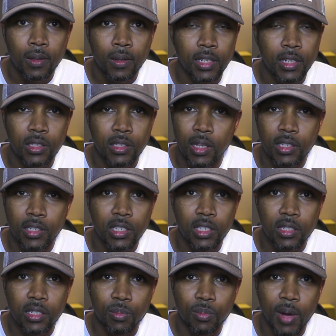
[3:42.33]
That's
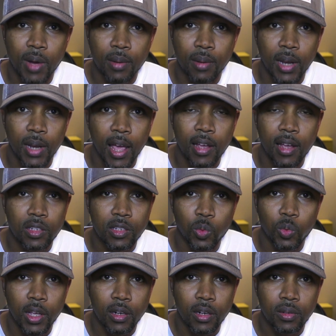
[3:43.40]
just the bottom line as
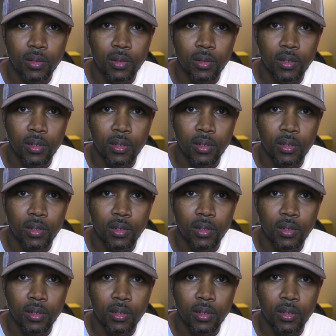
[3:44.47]
well.